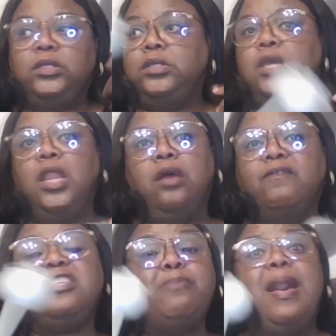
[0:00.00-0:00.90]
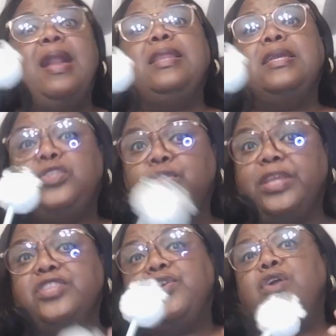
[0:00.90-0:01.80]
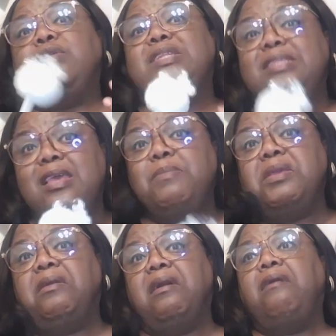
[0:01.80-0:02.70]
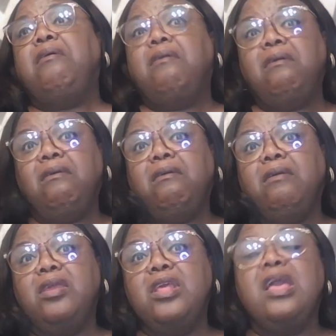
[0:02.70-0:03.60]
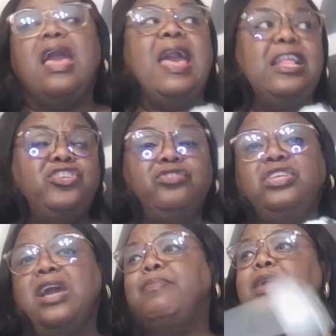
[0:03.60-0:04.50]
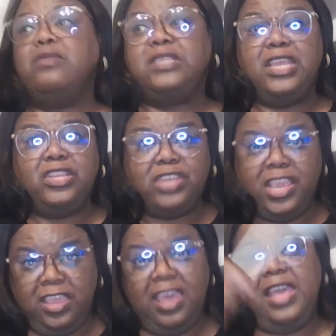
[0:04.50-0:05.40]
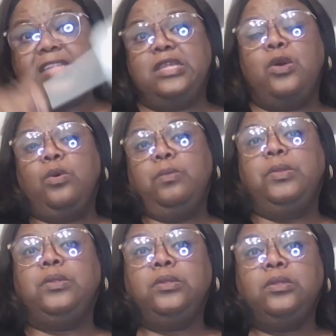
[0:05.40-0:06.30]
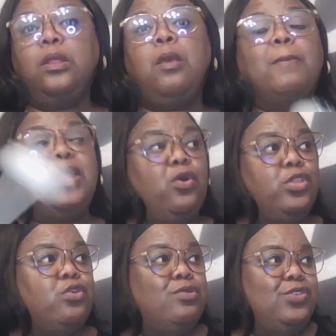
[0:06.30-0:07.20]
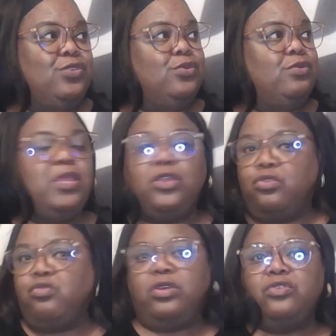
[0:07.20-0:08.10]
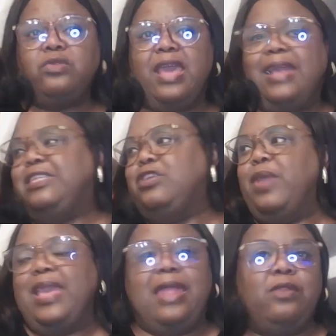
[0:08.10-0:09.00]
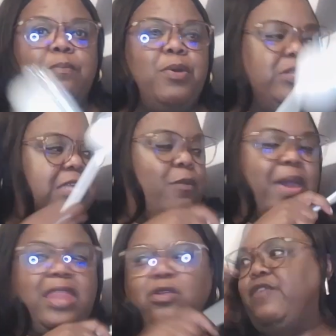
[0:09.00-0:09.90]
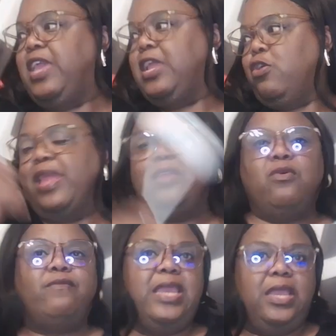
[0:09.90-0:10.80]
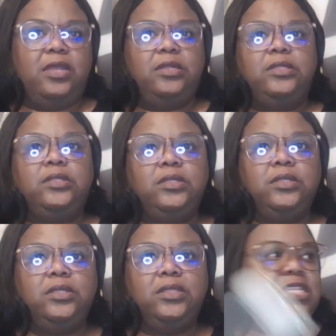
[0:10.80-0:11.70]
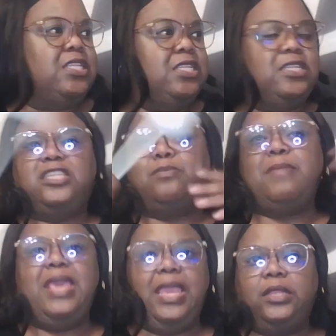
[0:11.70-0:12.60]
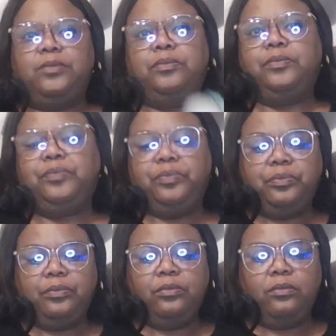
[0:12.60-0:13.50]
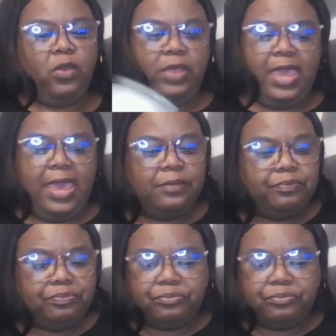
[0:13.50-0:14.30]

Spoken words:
you know, responding to internal stimuli at your job, they're going to tell you to take your ass home. But on YouTube, you can do that because you ain't got no boss. Ain't nobody over here, nobody over there. This is just me. Okay?